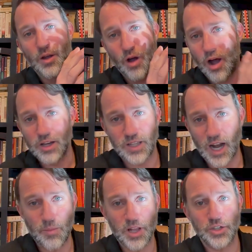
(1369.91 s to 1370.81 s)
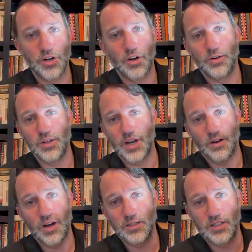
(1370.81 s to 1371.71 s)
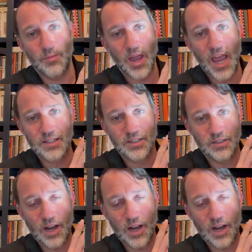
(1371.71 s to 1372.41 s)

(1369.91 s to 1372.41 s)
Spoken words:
Austin, I mentioned earlier. In some cases,